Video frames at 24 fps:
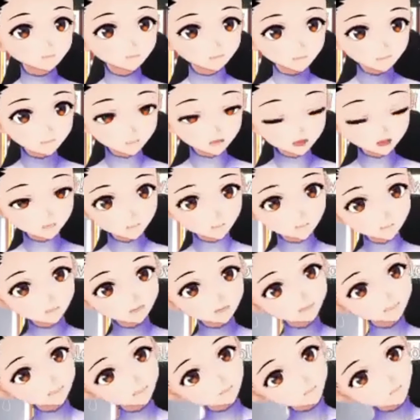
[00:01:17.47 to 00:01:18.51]
The most
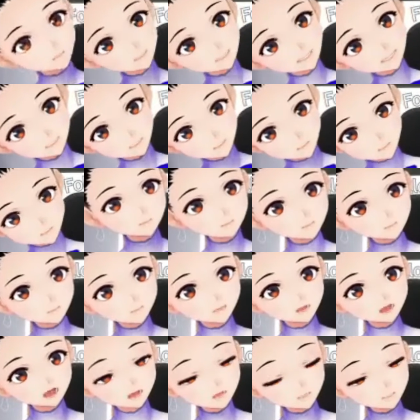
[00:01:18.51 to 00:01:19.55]
furthest left
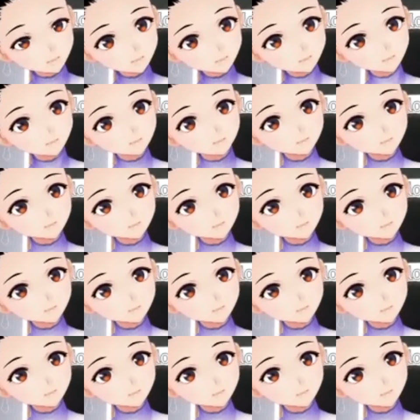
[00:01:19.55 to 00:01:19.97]
and...